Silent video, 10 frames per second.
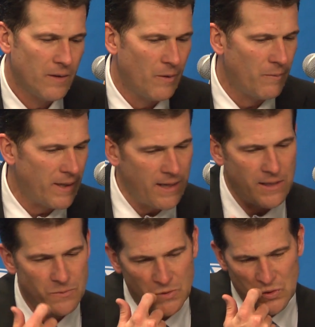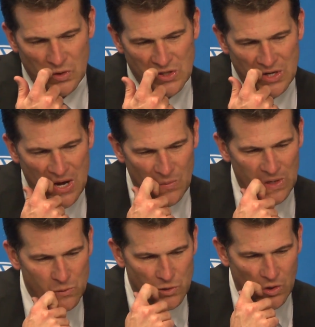remember my days at Missouri State
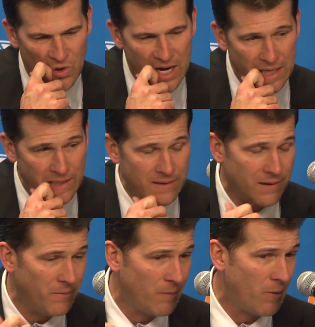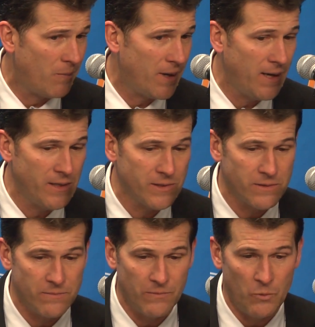when he was at Creighton. I remember my days at
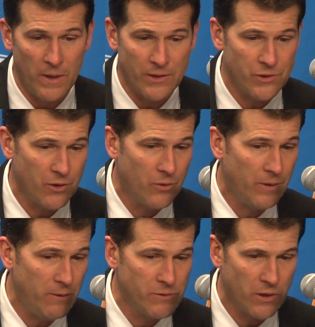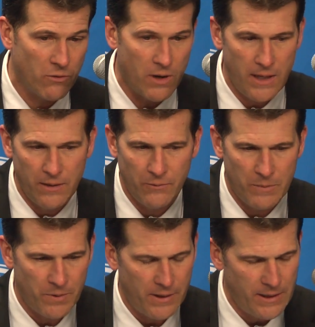New Mexico when he was at Creighton.
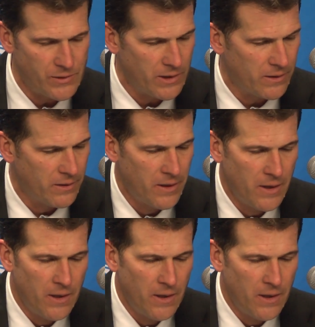We played each other.